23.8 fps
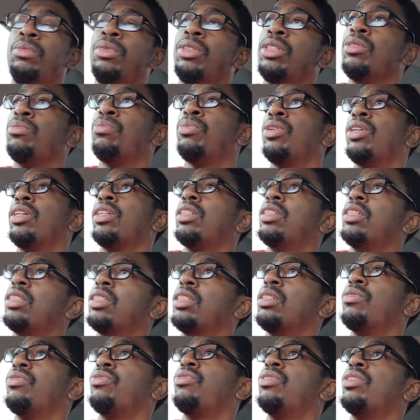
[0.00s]
go park this
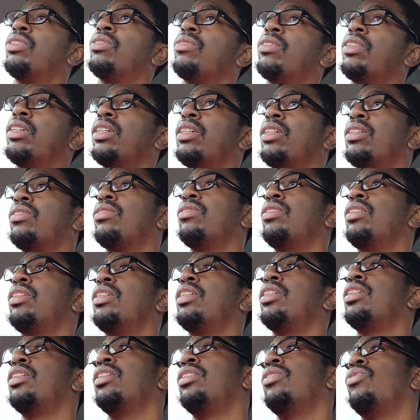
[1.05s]
up front right quick,
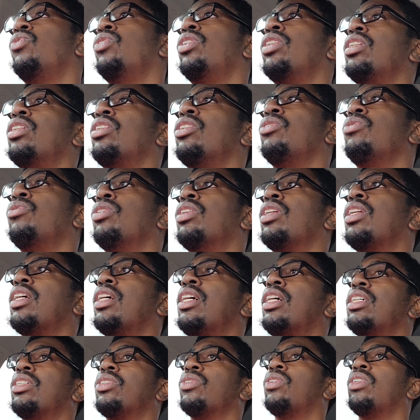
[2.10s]
and we can do one
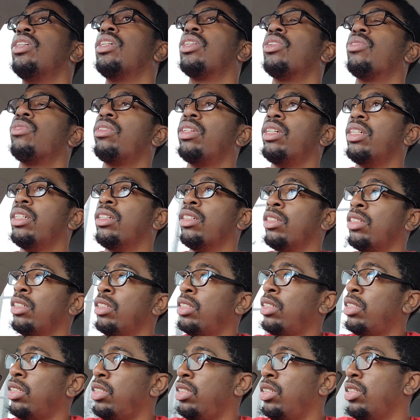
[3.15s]
last walk around.
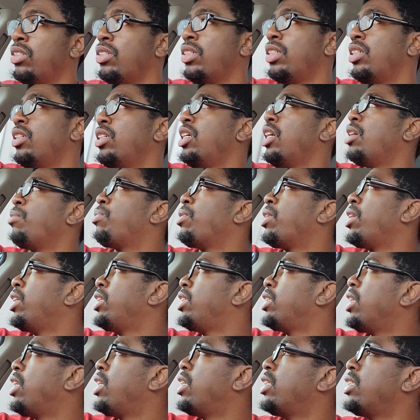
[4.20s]
I know y'all probably
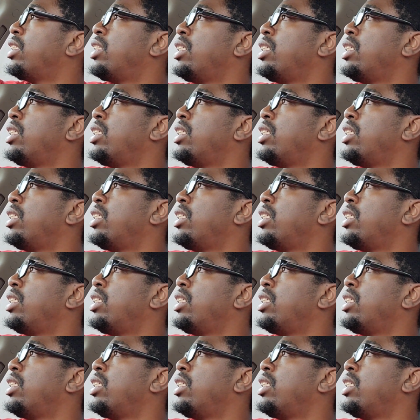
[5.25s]
tired of